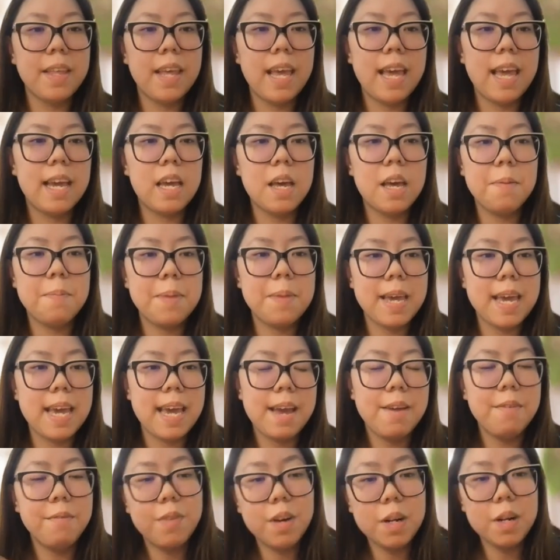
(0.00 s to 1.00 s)
It could
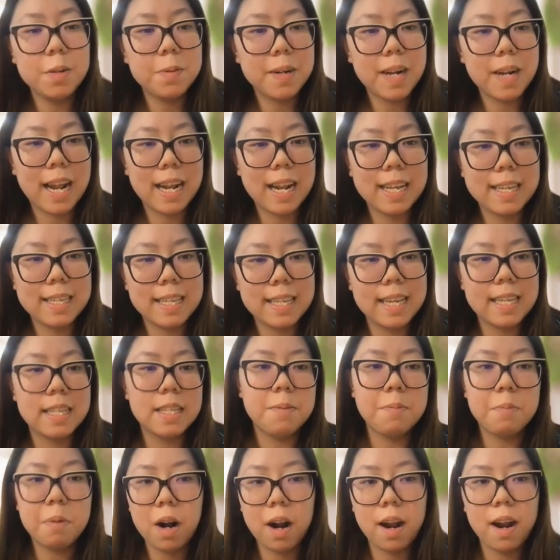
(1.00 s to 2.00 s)
be infringement
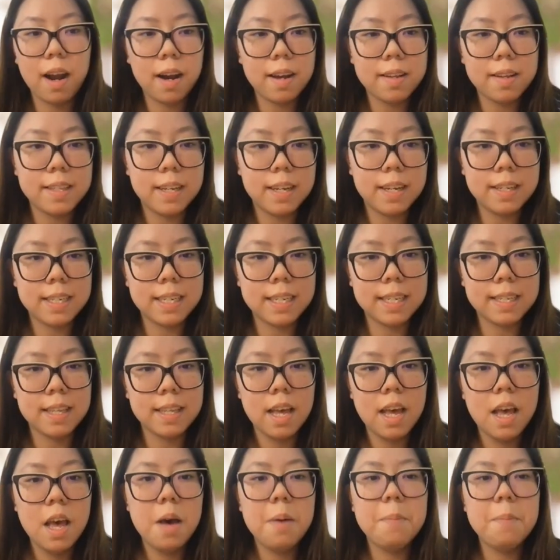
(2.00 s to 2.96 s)
analysis and prior art searches.